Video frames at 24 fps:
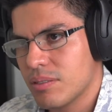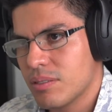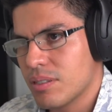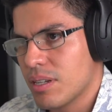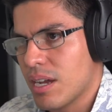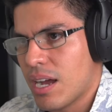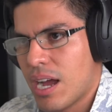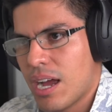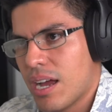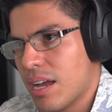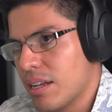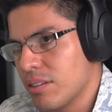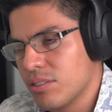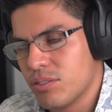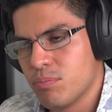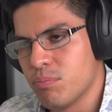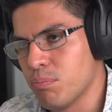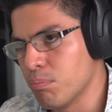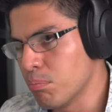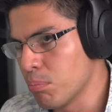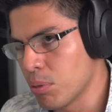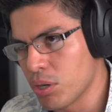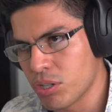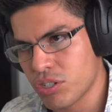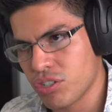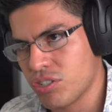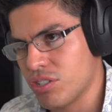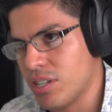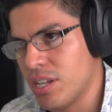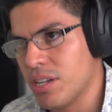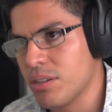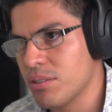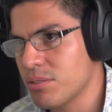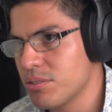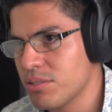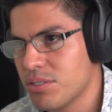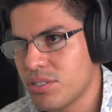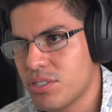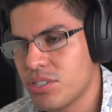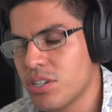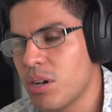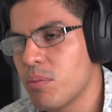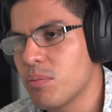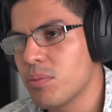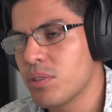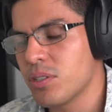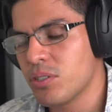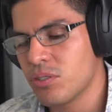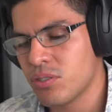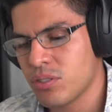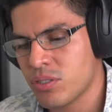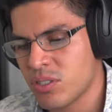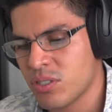to burst sales or something,